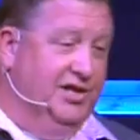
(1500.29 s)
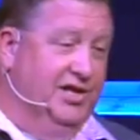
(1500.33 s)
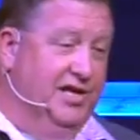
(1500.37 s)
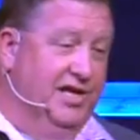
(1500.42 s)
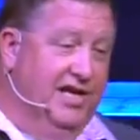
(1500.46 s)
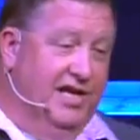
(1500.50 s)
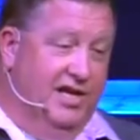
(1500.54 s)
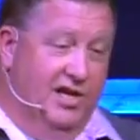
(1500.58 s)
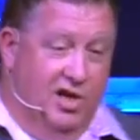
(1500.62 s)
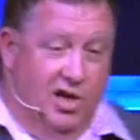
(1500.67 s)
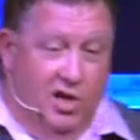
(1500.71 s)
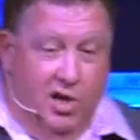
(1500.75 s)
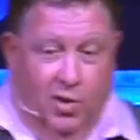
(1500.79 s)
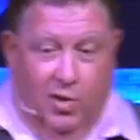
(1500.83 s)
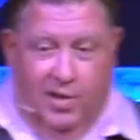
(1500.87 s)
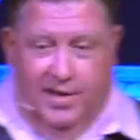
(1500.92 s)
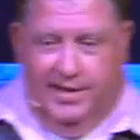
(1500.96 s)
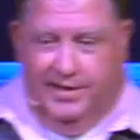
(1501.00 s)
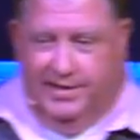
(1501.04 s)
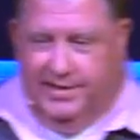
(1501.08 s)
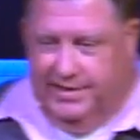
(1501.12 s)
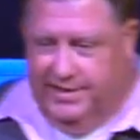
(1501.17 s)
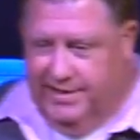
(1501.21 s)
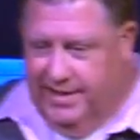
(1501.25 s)
she didn't know it
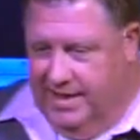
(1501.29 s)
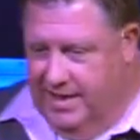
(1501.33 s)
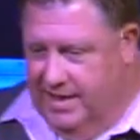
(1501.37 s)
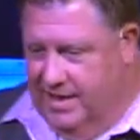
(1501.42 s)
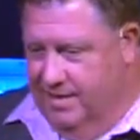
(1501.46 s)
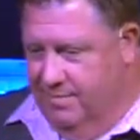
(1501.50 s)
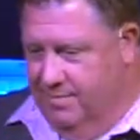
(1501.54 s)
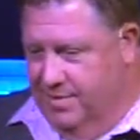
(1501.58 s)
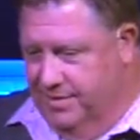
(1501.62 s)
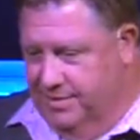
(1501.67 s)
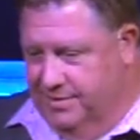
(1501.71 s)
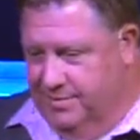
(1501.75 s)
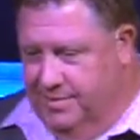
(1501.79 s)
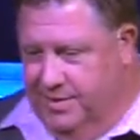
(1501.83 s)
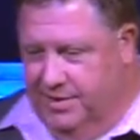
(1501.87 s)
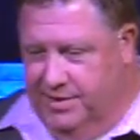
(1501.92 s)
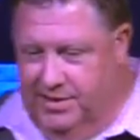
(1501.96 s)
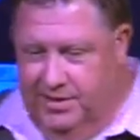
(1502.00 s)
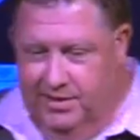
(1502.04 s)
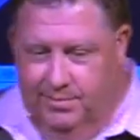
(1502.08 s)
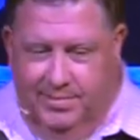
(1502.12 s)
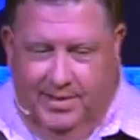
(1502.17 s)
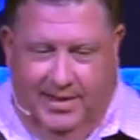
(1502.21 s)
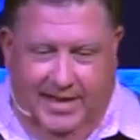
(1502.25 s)
at the time, but
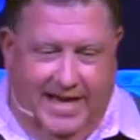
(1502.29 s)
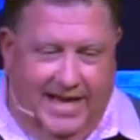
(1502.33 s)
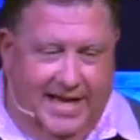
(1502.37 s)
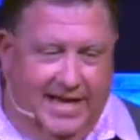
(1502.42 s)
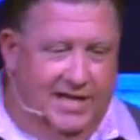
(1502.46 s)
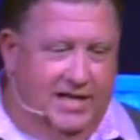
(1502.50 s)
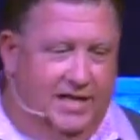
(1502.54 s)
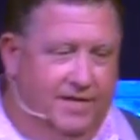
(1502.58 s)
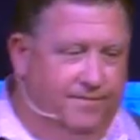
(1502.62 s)
she began